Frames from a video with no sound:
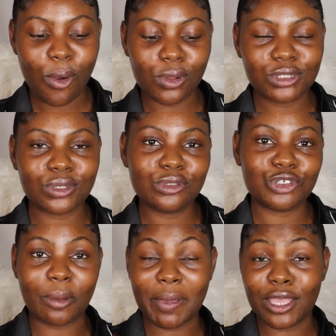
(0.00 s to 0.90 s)
Also,
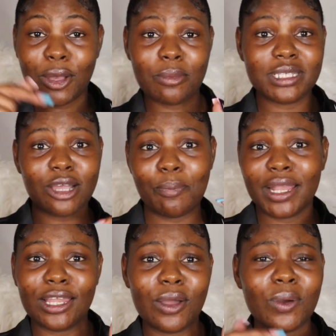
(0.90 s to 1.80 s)
drop a comment down
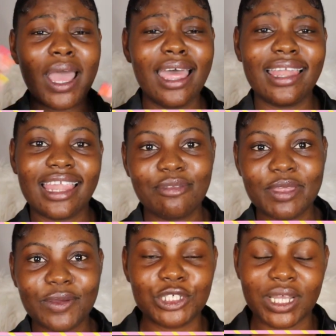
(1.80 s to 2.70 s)
below. Let
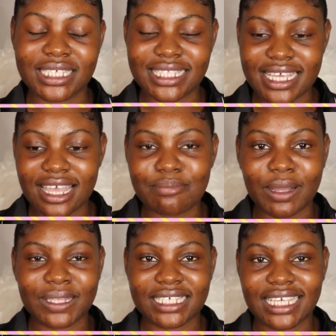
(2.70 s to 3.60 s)
me know what you guys think
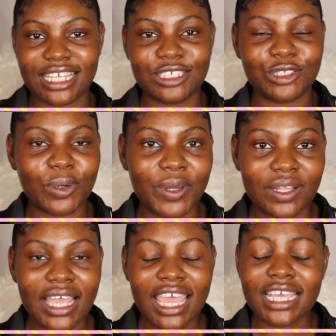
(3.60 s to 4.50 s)
about this hair
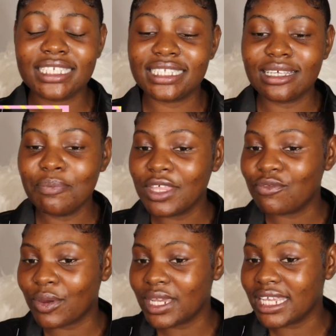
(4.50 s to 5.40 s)
tutorial. Is it
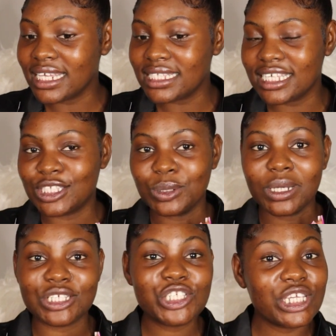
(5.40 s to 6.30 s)
something very easy to
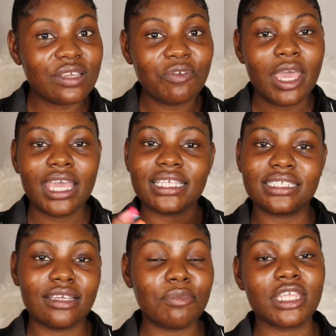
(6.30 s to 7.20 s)
achieve? Is
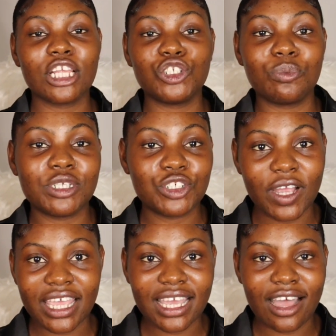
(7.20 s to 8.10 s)
it something that you'll be
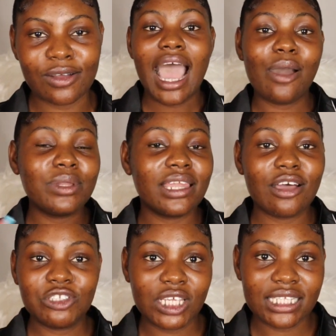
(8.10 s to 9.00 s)
trying out? I would
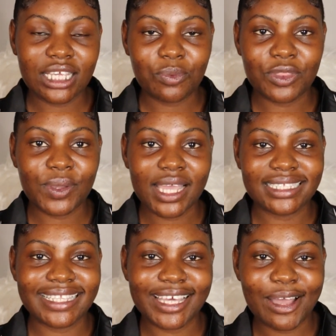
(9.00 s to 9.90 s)
love to interact with you
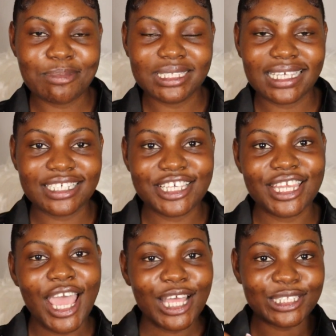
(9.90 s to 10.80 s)
guys in the comment
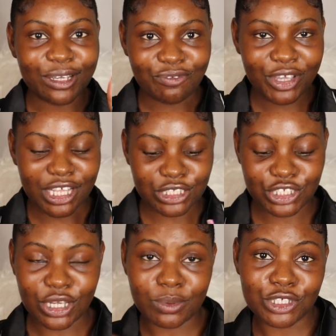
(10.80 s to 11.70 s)
section. Don't forget to
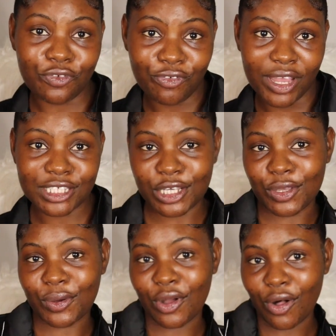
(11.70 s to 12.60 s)
share with your friends,
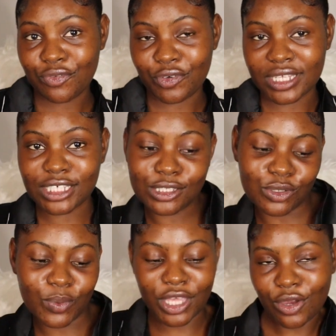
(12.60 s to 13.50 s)
your girlfriends,
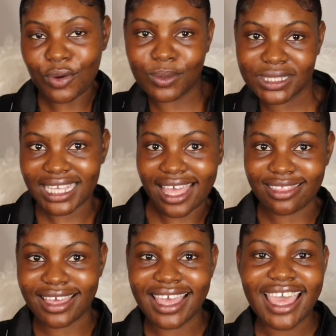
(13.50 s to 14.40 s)
so we can grow
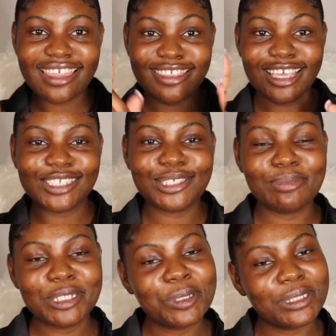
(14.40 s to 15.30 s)
together. Thank you so
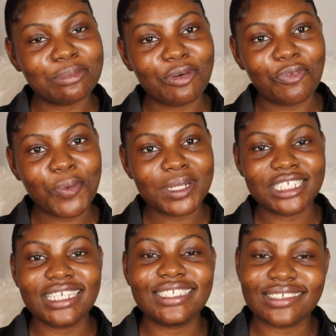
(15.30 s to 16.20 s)
much once more for
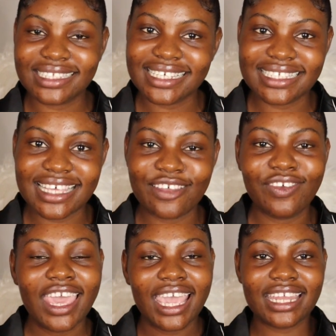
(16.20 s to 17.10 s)
watching. Do stay safe,
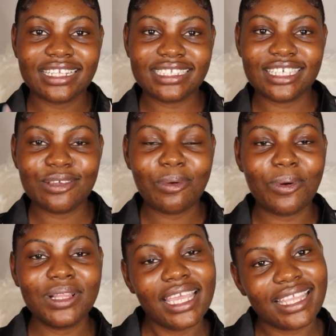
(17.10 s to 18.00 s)
and I'll see you
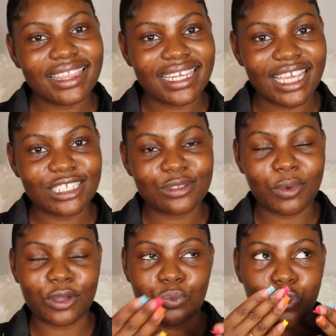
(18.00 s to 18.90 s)
all in the next
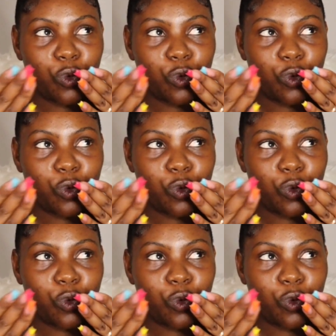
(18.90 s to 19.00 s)
one.